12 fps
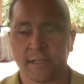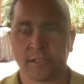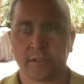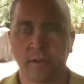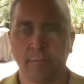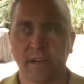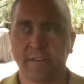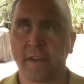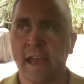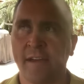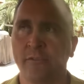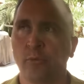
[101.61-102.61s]
So, but if
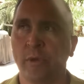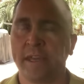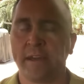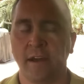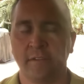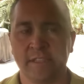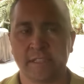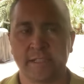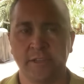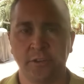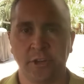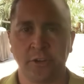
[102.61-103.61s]
you have a week,
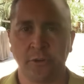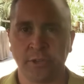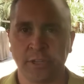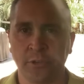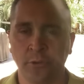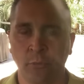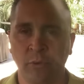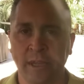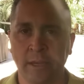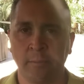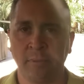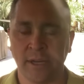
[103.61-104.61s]
obviously you can only do a
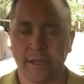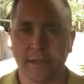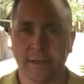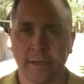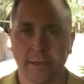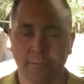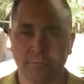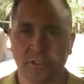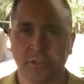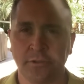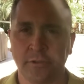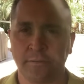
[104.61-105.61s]
week. But
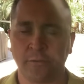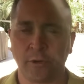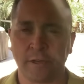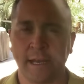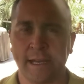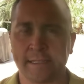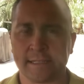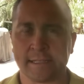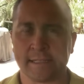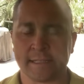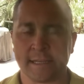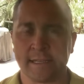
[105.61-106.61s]
2 to 4 nights
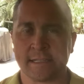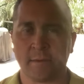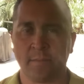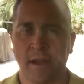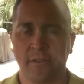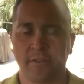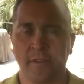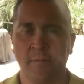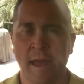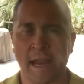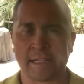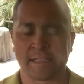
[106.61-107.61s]
is about the
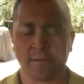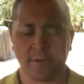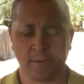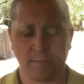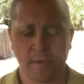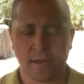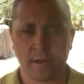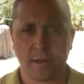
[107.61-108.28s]
maximum.